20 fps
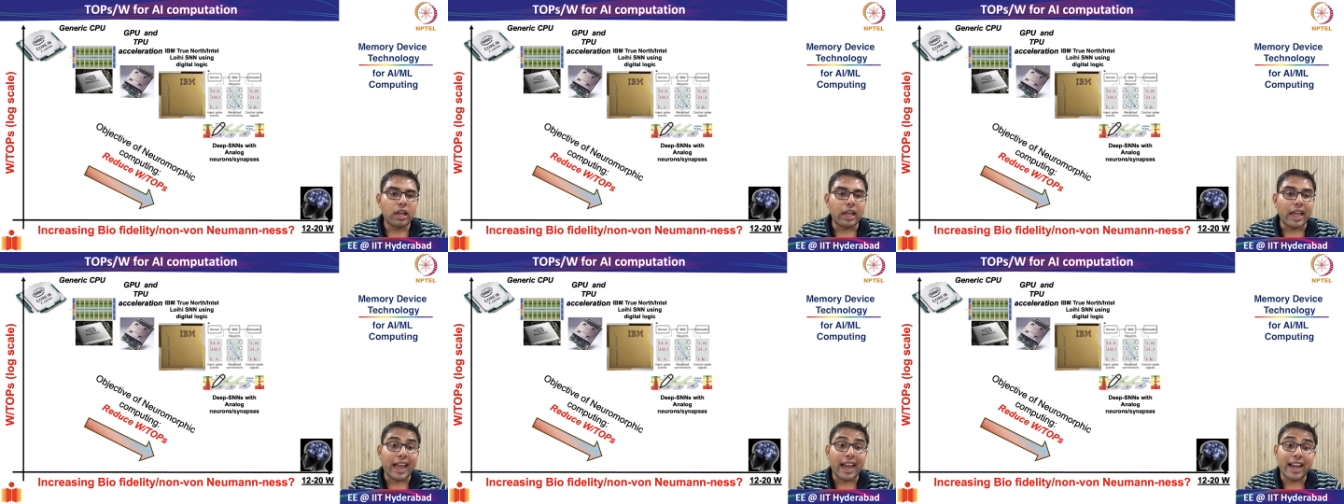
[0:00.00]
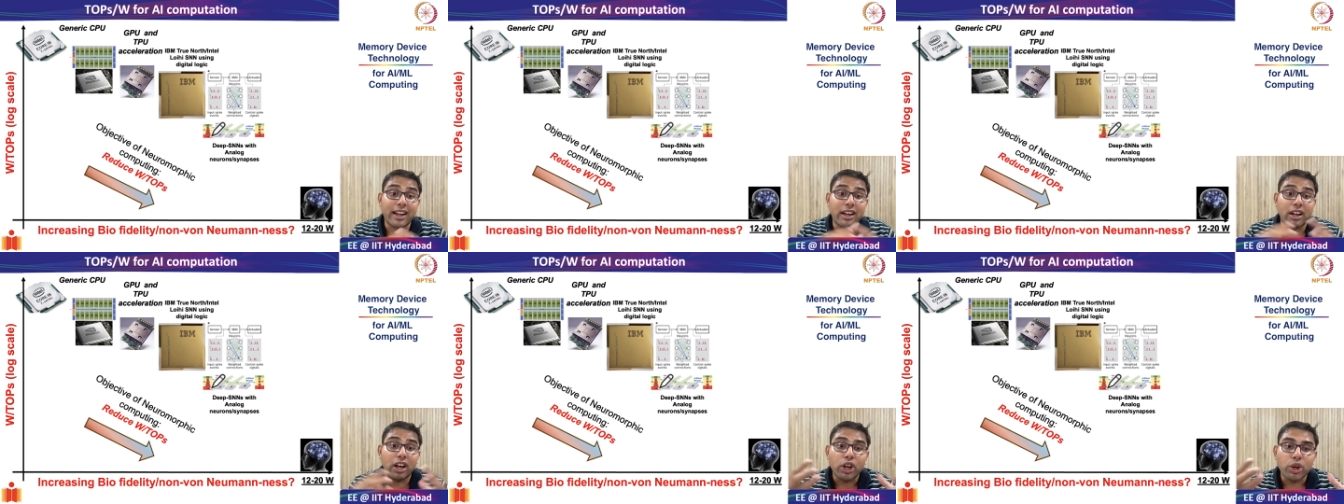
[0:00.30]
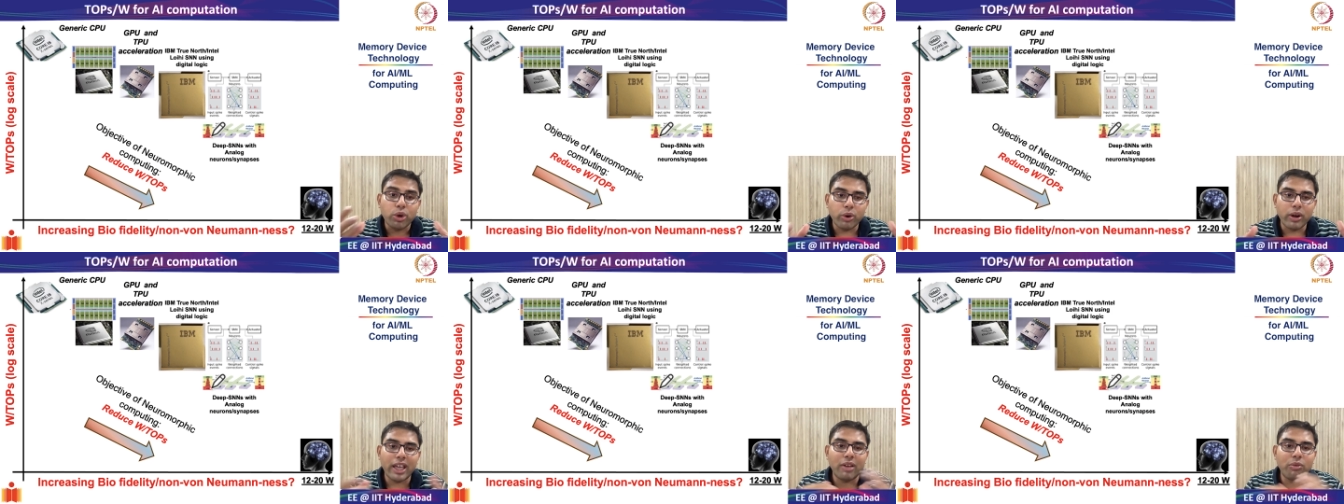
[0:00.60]
And
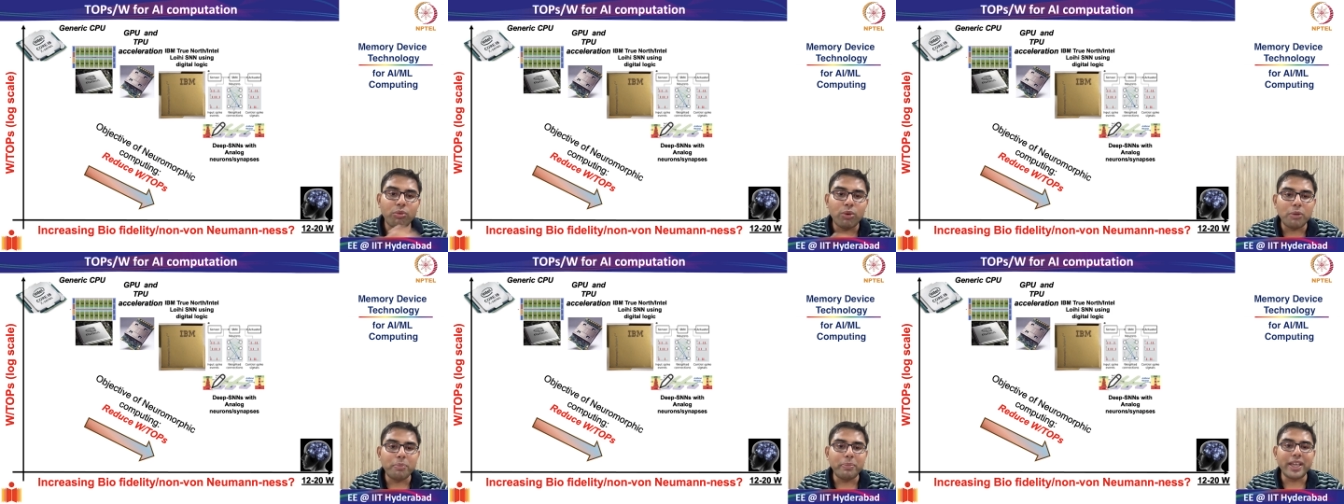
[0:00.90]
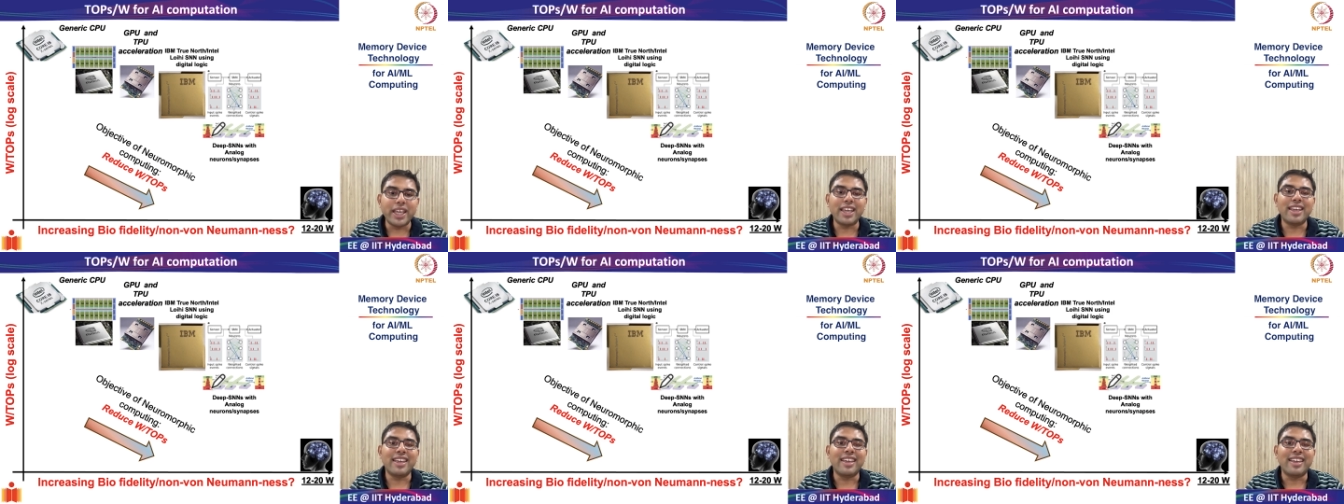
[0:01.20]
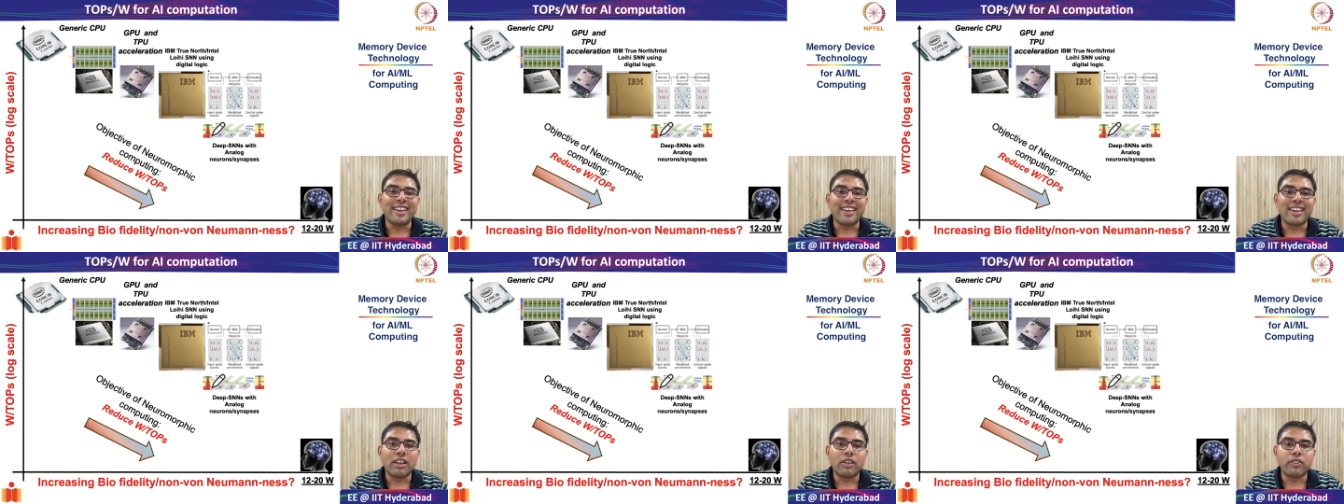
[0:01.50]
today will be
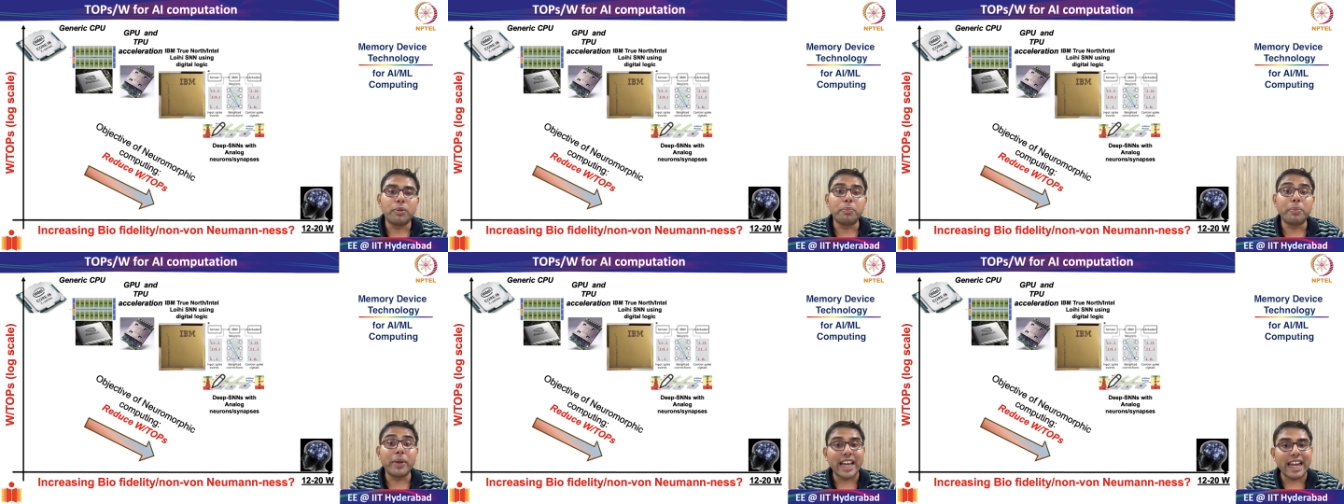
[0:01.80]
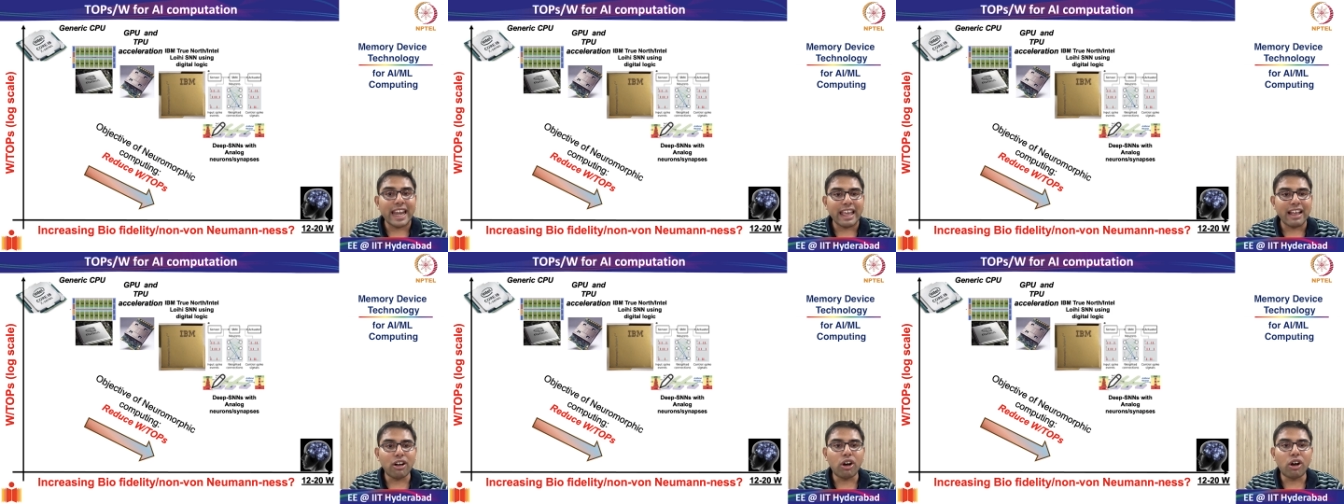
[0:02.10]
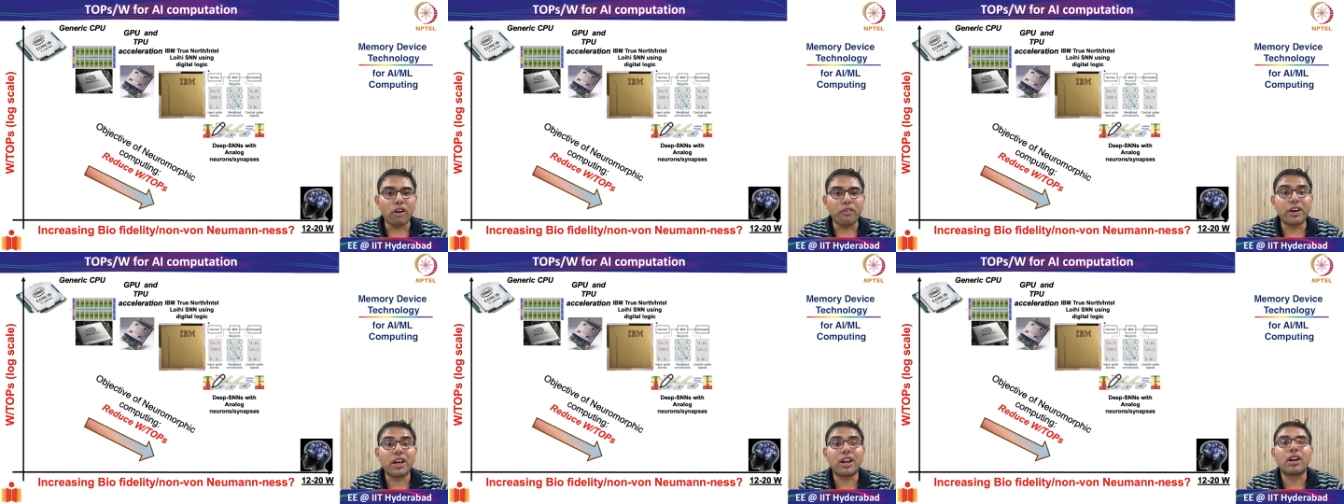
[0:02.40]
the beginning
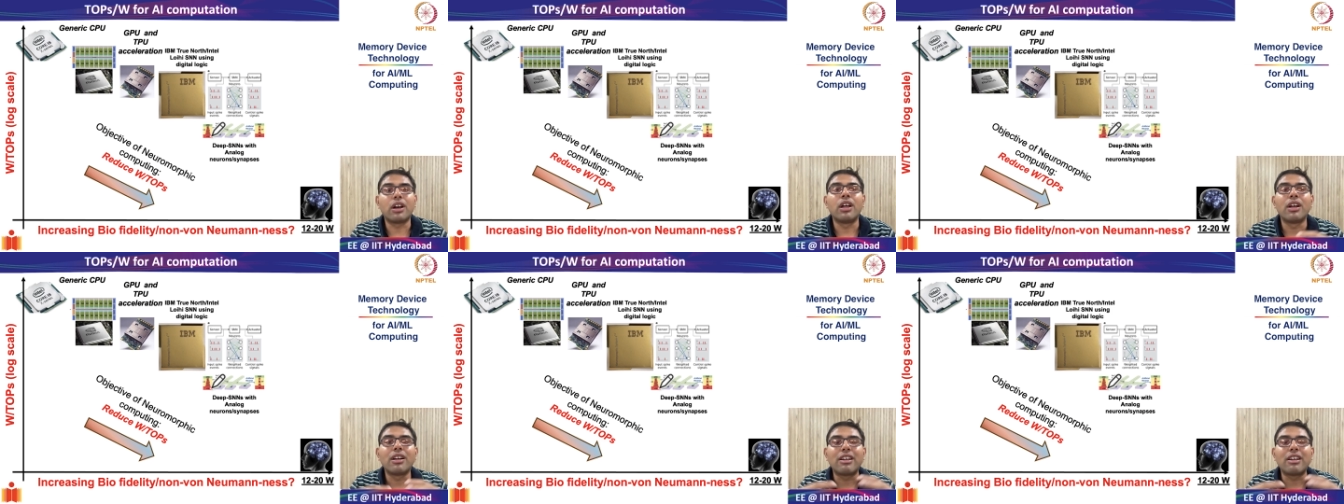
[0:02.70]
of our